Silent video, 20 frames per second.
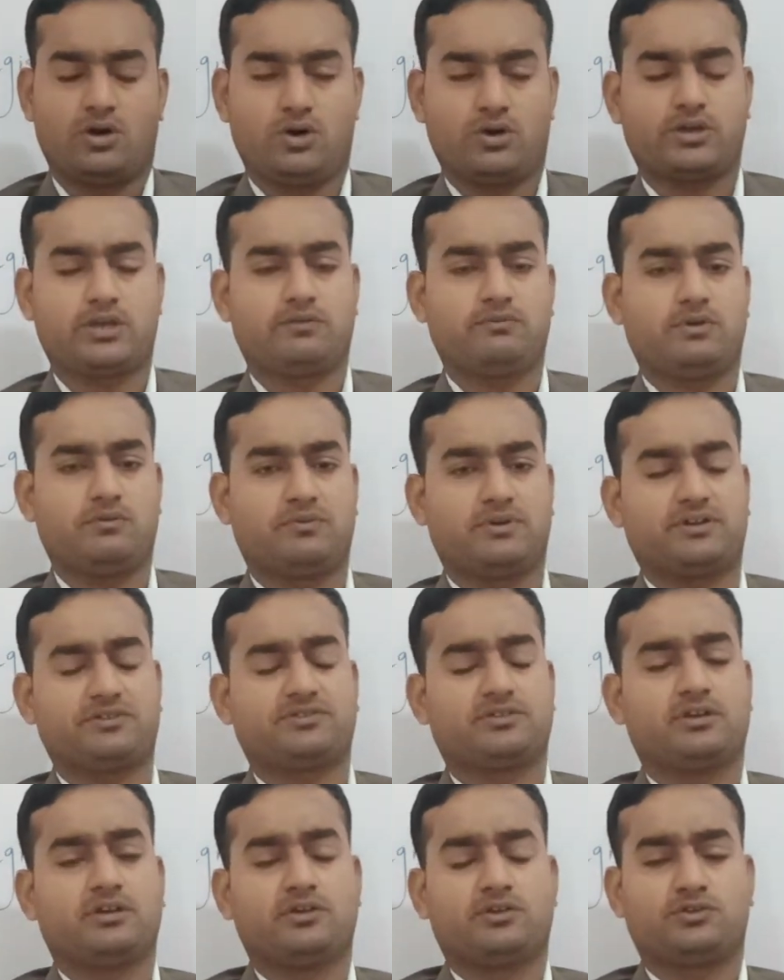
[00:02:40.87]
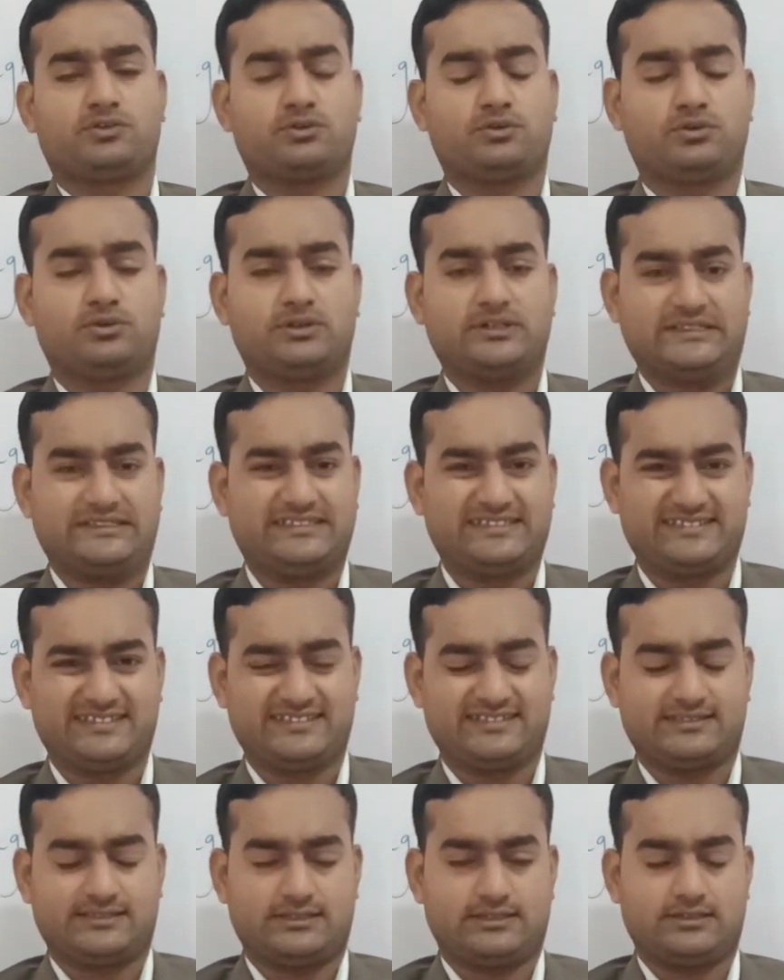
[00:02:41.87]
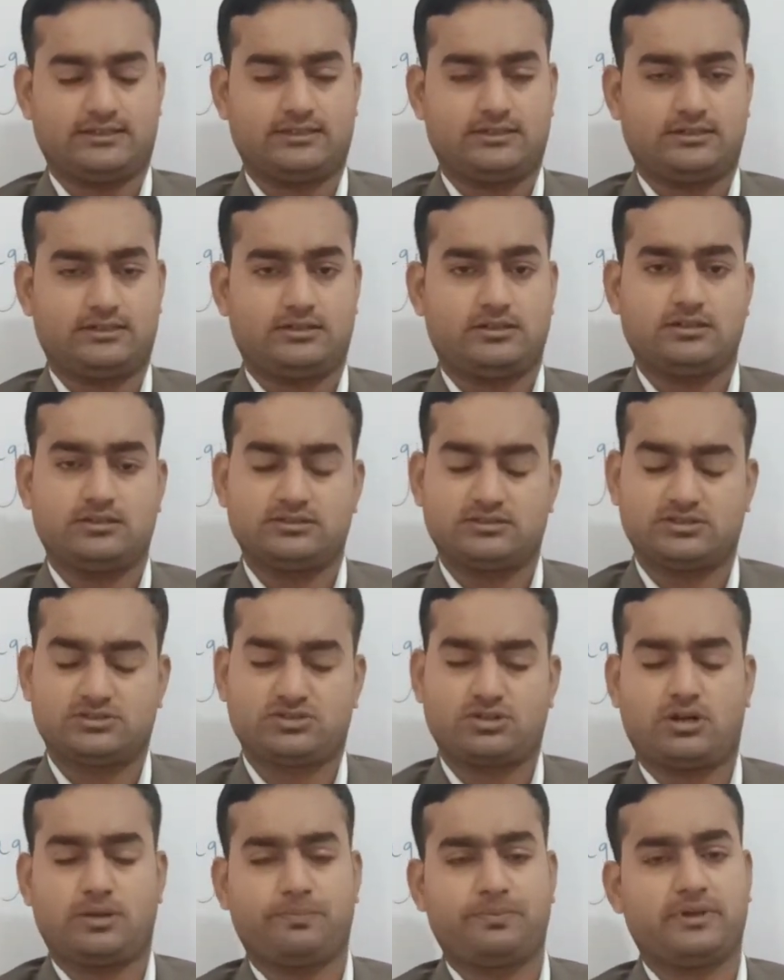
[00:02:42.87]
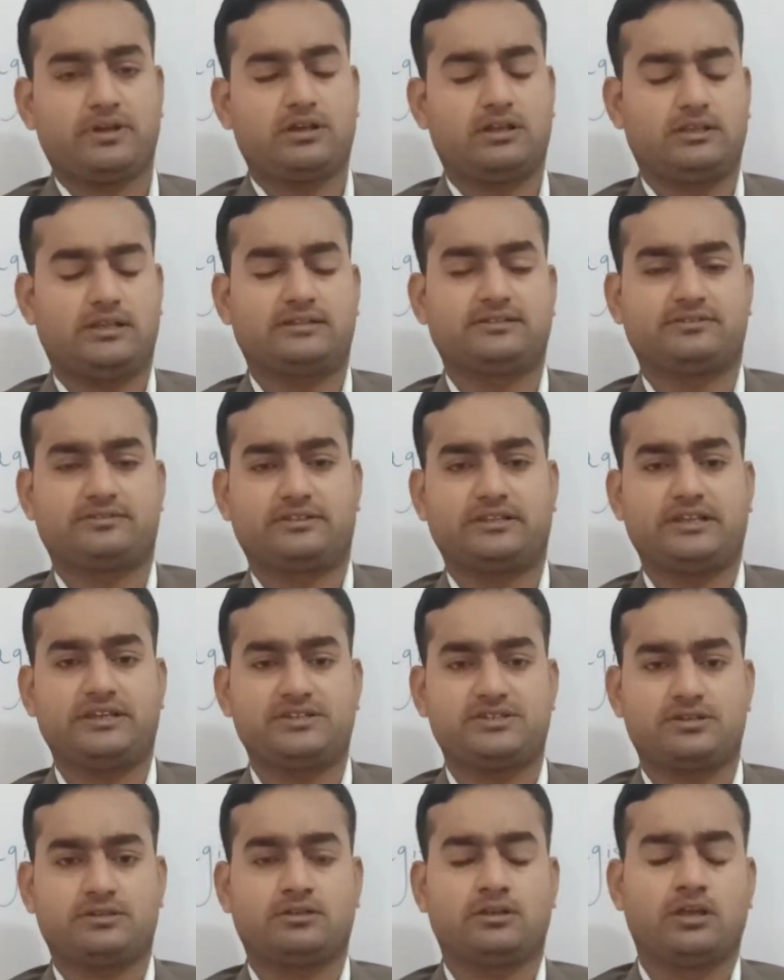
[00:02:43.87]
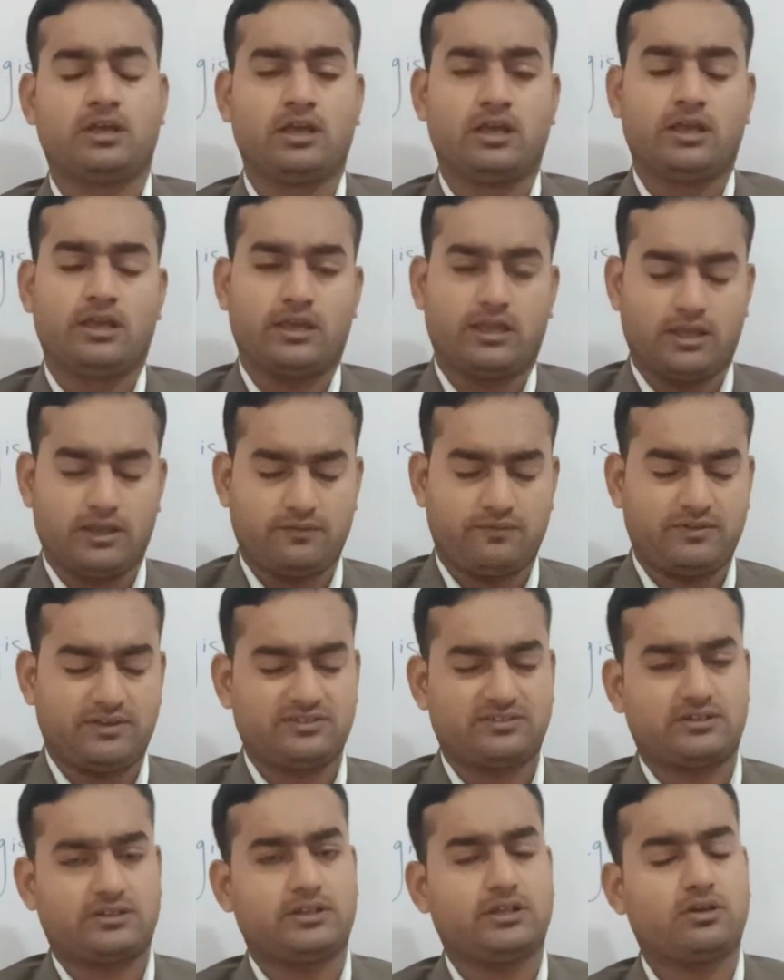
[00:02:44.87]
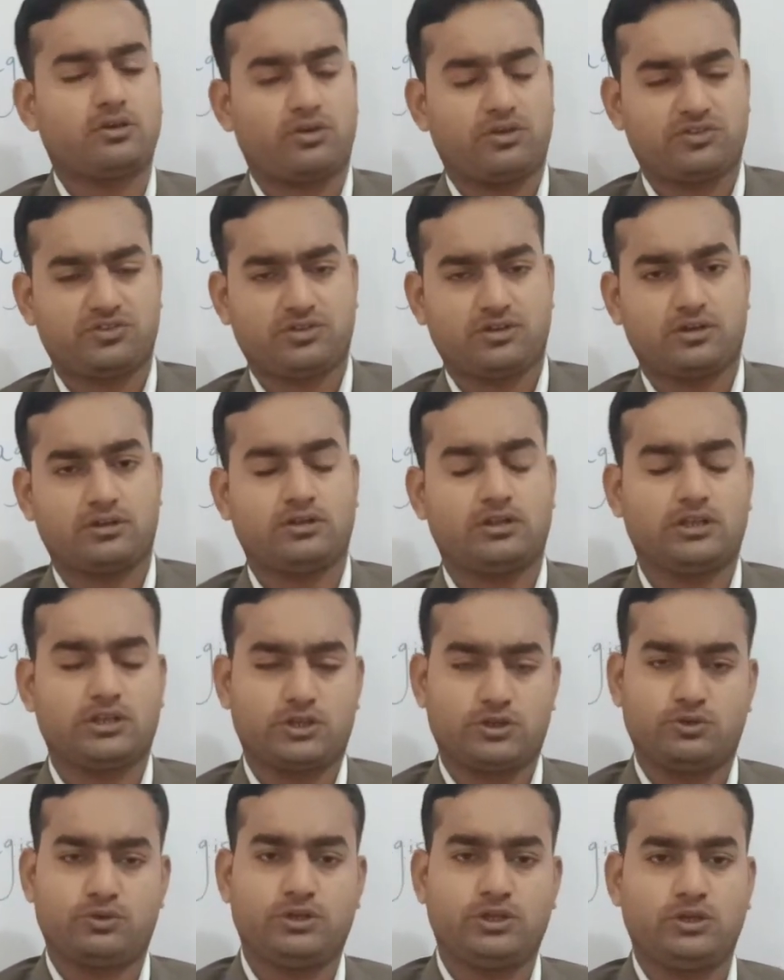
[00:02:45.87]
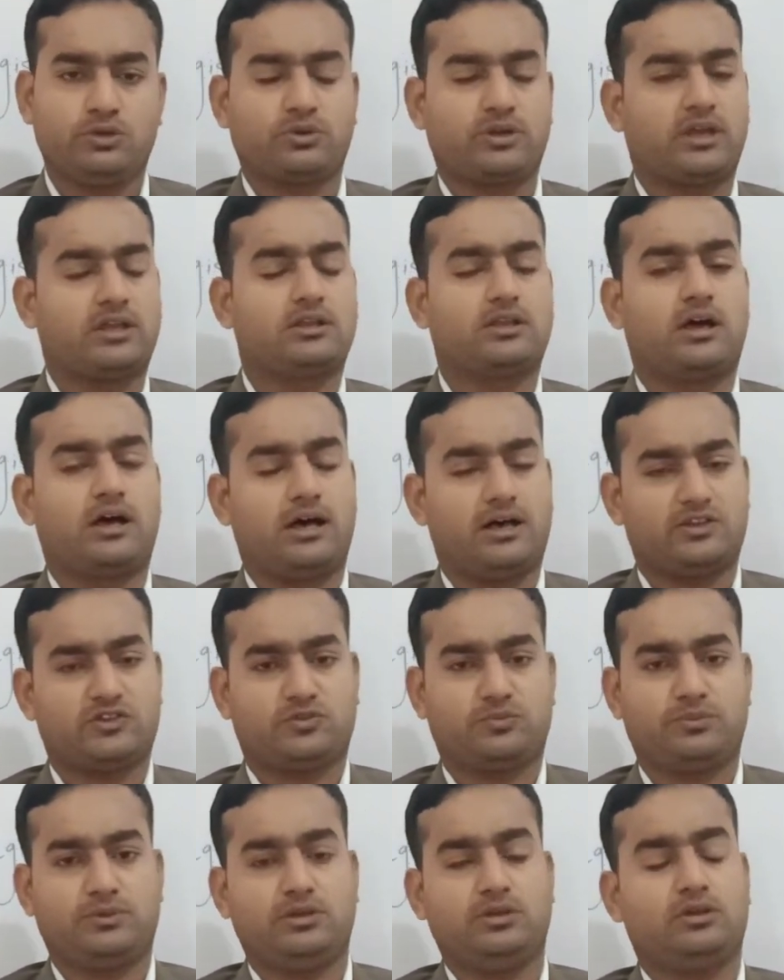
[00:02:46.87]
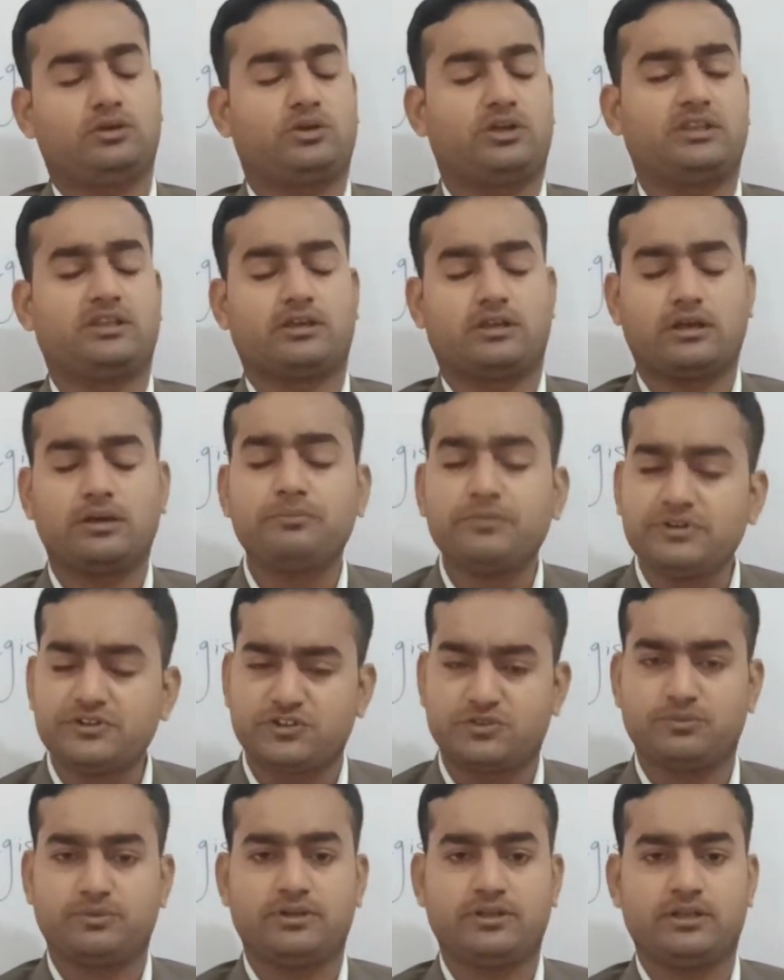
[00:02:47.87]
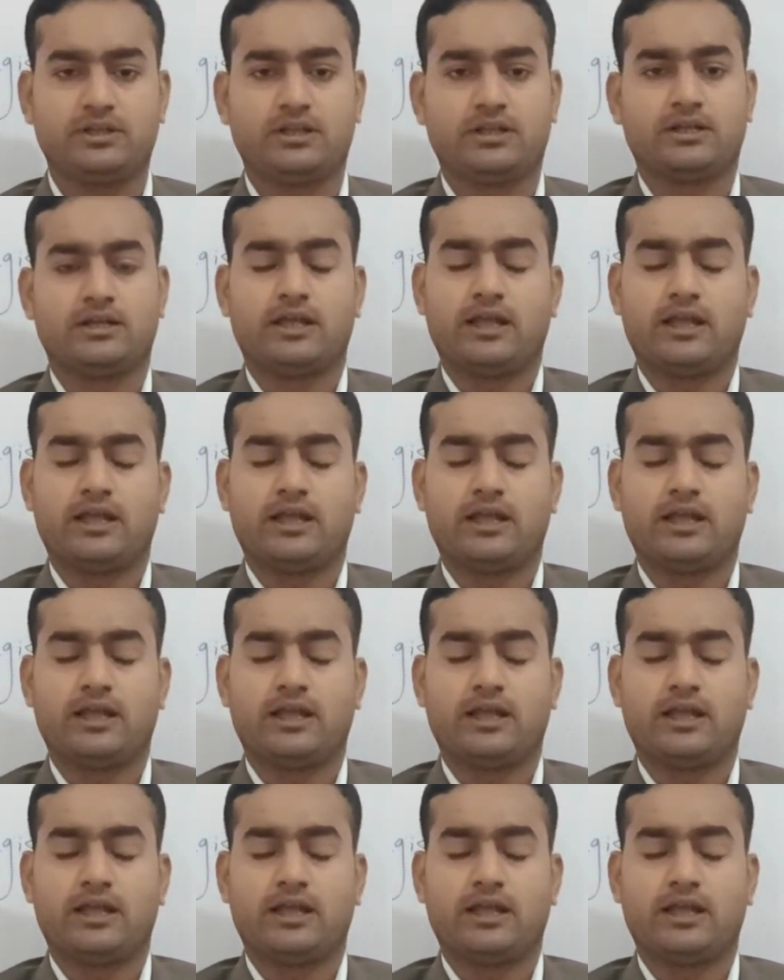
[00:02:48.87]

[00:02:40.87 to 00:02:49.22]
Okay, viewers. So this is the topic legislation. If there is any question, any query, you can ask me, you can comment me,